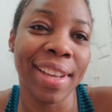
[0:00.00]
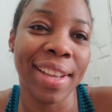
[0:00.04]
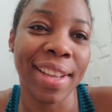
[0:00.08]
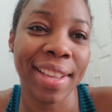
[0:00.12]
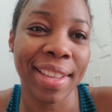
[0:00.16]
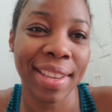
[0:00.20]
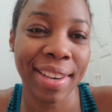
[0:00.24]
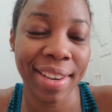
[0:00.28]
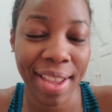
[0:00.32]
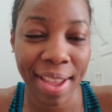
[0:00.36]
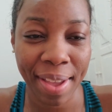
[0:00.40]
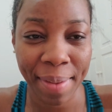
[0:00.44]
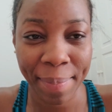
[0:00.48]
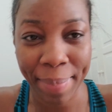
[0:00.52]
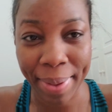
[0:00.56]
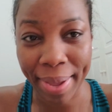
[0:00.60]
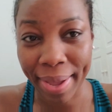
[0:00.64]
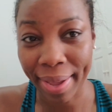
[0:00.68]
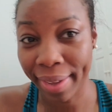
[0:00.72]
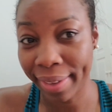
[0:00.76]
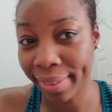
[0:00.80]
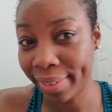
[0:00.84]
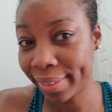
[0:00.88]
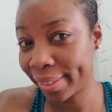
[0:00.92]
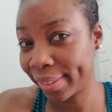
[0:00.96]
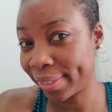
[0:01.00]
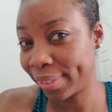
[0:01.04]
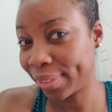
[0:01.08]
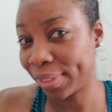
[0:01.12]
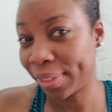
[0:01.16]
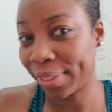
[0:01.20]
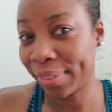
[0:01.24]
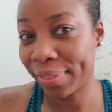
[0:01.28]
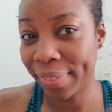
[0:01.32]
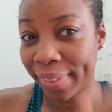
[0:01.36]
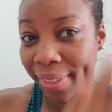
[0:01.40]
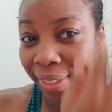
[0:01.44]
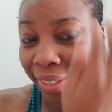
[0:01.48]
and I'm back don't
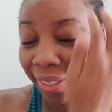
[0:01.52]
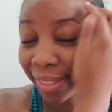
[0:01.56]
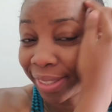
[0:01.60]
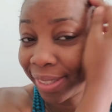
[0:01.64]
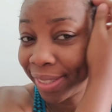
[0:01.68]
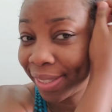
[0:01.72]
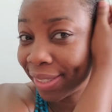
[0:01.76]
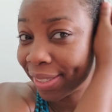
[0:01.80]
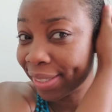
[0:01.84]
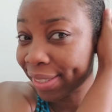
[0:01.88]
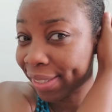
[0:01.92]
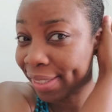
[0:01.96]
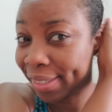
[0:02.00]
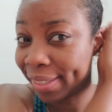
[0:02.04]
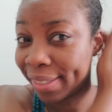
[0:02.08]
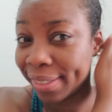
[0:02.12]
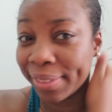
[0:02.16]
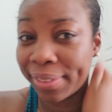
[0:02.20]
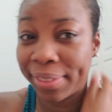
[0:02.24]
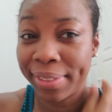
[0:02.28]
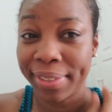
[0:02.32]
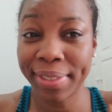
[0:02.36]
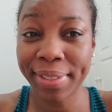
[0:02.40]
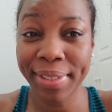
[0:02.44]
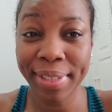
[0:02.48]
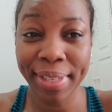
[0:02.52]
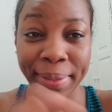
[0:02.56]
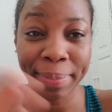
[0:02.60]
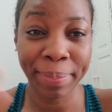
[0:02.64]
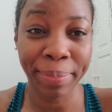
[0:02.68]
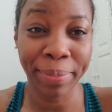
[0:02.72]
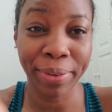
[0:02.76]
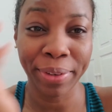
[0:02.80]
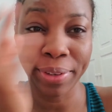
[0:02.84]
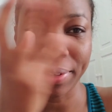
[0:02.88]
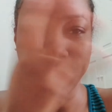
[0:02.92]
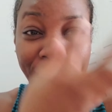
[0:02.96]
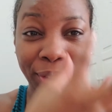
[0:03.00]
know if you could see sleep
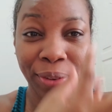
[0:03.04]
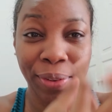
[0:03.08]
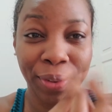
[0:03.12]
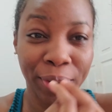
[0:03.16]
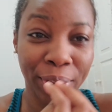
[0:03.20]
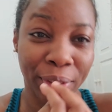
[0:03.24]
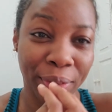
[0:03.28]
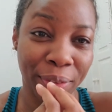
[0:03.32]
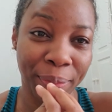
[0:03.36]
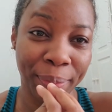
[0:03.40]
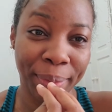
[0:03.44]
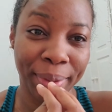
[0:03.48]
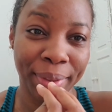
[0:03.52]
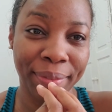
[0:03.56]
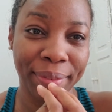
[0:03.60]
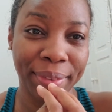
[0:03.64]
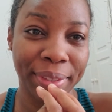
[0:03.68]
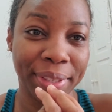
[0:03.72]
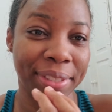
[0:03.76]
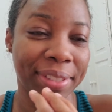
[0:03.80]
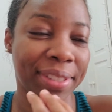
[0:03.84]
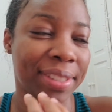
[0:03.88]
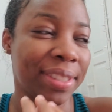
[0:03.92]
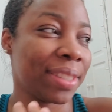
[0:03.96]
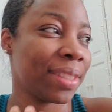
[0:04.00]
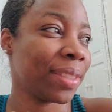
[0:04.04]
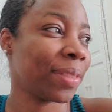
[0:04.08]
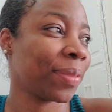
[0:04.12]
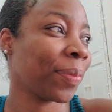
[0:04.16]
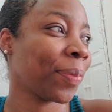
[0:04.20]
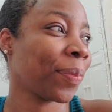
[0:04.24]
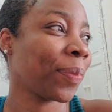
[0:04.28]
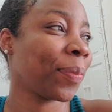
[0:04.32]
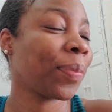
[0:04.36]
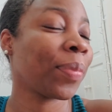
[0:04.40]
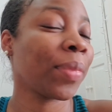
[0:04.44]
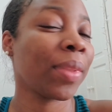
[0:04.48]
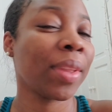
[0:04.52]
written all over my face
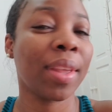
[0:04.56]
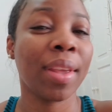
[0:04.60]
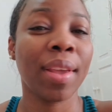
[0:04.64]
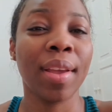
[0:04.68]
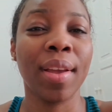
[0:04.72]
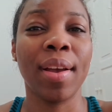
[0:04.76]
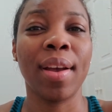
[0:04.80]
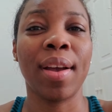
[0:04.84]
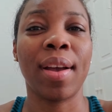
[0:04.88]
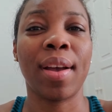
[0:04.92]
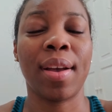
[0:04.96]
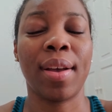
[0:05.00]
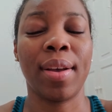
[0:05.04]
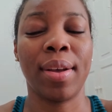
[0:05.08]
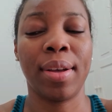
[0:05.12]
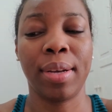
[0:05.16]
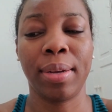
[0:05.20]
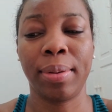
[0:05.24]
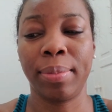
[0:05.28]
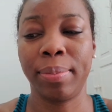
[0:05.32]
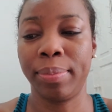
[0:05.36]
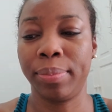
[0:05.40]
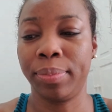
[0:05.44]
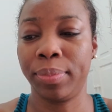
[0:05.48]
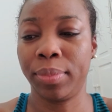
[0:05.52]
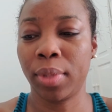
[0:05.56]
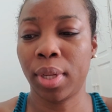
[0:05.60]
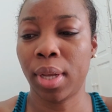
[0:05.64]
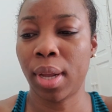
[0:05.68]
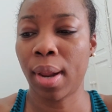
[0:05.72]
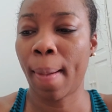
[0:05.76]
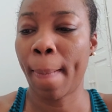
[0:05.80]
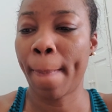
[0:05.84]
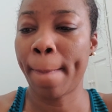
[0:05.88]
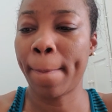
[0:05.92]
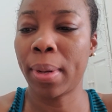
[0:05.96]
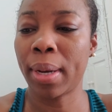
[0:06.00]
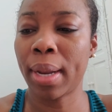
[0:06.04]
um
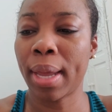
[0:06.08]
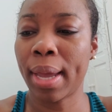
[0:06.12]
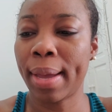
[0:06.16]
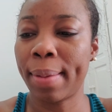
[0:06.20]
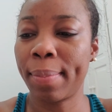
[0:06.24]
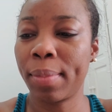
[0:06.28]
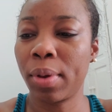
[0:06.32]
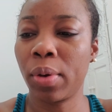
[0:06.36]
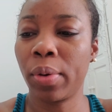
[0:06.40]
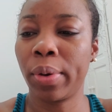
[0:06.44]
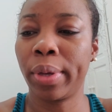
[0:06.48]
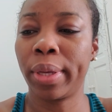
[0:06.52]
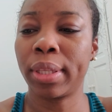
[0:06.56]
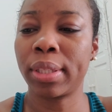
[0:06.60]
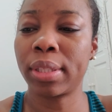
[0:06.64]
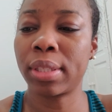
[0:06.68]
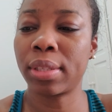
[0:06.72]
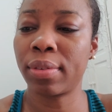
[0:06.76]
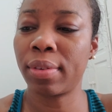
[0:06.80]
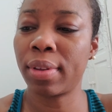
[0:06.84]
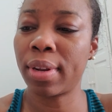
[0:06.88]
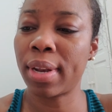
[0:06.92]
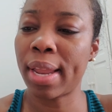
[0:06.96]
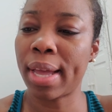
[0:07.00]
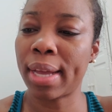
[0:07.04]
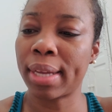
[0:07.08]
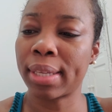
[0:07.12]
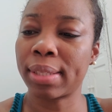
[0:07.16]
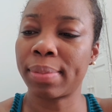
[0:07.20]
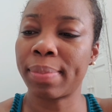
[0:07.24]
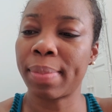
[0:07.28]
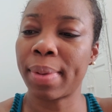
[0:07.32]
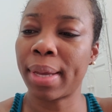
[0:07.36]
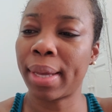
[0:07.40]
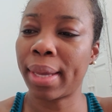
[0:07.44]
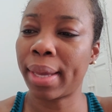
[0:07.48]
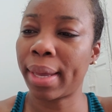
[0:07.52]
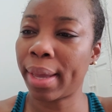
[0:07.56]
but I'm going to relax
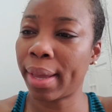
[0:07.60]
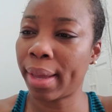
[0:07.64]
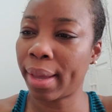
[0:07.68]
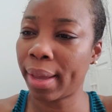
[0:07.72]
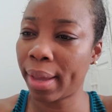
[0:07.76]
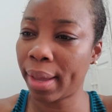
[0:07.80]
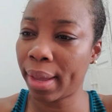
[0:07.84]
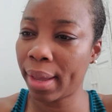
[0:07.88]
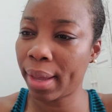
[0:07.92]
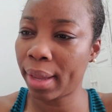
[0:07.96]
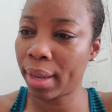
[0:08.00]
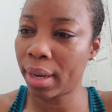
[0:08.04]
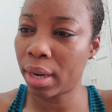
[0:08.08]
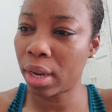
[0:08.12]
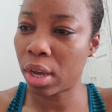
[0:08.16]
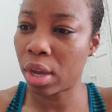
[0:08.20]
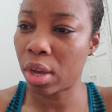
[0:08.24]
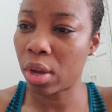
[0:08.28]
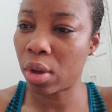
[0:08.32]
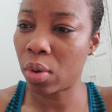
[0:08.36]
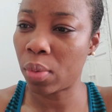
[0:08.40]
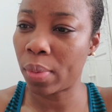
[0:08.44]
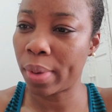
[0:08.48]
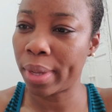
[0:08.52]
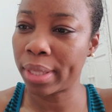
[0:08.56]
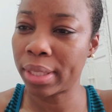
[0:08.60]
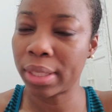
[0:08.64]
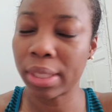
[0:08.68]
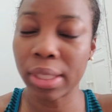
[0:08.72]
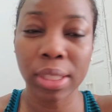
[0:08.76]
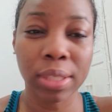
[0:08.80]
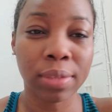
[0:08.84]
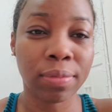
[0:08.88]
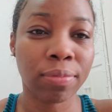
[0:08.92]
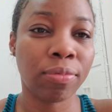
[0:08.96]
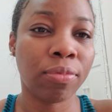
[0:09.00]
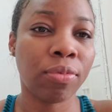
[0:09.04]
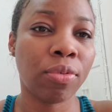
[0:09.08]
my hair now it
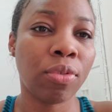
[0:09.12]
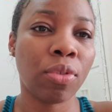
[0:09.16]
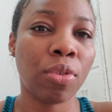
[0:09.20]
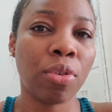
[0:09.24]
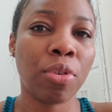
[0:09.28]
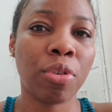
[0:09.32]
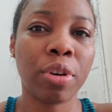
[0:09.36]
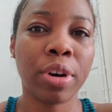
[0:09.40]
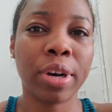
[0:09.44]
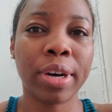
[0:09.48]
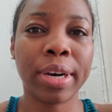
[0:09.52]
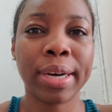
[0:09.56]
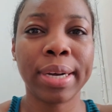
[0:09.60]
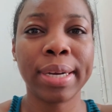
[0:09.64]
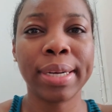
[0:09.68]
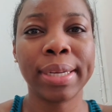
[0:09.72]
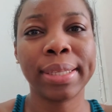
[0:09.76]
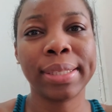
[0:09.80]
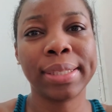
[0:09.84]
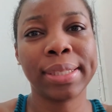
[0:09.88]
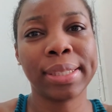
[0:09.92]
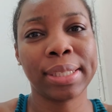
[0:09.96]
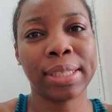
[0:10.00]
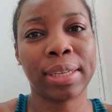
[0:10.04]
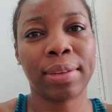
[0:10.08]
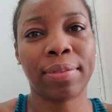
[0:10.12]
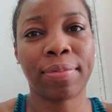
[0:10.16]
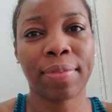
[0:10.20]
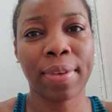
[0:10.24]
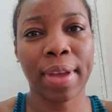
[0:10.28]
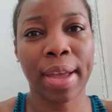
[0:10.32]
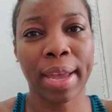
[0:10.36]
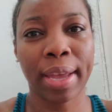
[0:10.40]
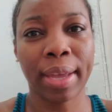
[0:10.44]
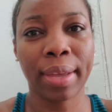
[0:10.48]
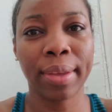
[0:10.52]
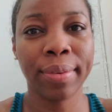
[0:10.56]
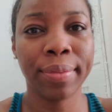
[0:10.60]
is
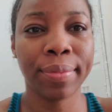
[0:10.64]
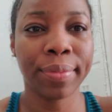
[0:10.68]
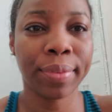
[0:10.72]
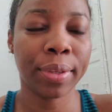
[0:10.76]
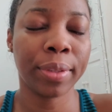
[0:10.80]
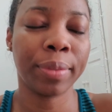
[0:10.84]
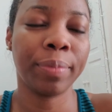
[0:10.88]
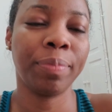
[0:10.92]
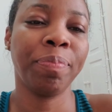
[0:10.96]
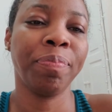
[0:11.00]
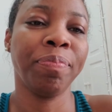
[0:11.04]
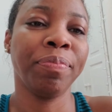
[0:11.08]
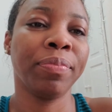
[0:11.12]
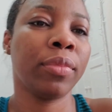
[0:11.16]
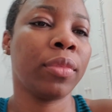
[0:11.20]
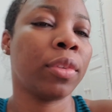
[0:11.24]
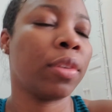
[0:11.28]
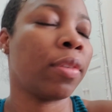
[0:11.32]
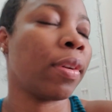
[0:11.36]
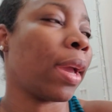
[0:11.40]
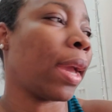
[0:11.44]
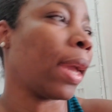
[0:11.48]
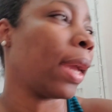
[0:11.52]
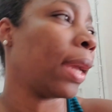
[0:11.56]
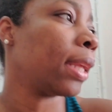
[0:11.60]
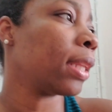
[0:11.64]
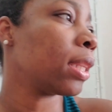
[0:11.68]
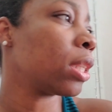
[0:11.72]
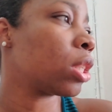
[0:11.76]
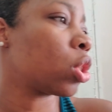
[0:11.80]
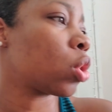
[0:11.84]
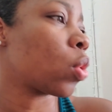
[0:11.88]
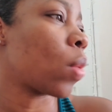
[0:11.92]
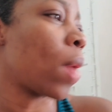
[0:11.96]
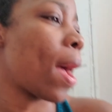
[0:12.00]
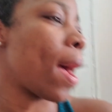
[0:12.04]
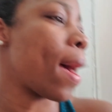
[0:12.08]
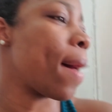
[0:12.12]
4:35 right
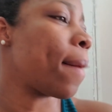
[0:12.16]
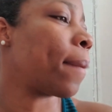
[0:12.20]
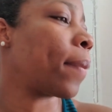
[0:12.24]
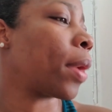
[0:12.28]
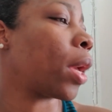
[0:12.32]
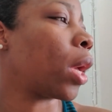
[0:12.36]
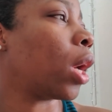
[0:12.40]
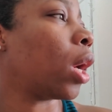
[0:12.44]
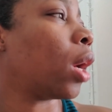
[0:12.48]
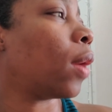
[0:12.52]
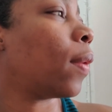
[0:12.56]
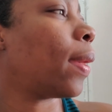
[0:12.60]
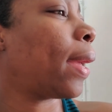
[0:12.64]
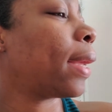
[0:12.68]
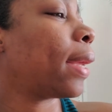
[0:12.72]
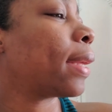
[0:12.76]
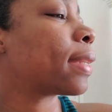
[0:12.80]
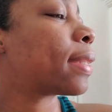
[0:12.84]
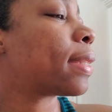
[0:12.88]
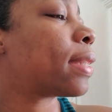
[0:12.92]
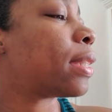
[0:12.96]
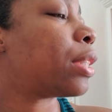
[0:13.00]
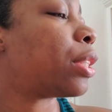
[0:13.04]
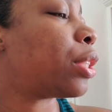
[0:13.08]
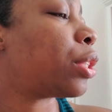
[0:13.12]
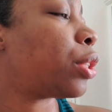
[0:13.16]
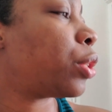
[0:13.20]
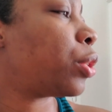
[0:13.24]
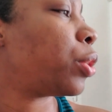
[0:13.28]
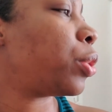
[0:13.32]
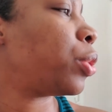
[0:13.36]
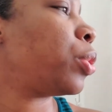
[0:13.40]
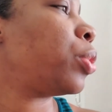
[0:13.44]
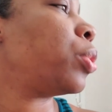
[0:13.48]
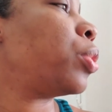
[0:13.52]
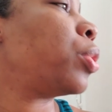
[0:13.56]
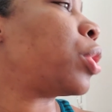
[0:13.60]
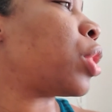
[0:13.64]
so I'm going to
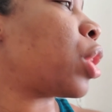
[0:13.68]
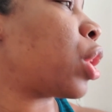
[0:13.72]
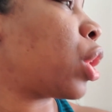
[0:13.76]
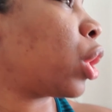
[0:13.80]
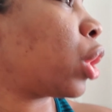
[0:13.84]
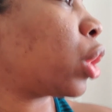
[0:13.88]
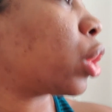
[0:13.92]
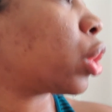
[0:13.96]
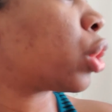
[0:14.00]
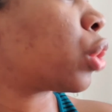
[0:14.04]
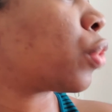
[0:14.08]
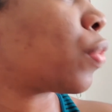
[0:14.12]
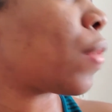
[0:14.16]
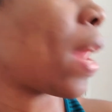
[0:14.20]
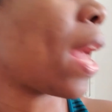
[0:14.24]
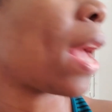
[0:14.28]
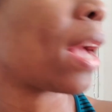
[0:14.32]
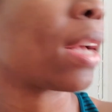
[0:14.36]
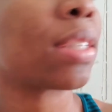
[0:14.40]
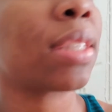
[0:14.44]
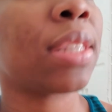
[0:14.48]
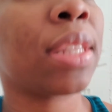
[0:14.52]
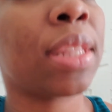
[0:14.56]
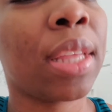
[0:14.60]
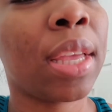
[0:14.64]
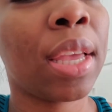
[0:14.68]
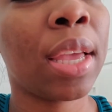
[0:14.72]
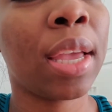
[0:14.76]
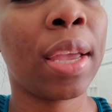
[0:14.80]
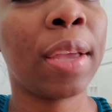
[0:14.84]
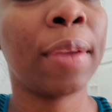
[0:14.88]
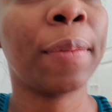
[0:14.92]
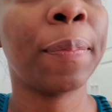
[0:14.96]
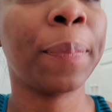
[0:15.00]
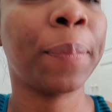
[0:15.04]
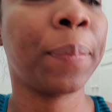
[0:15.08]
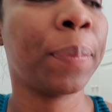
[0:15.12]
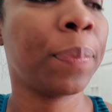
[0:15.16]
do this relax
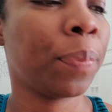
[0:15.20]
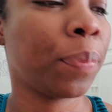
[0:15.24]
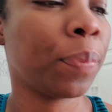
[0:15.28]
thing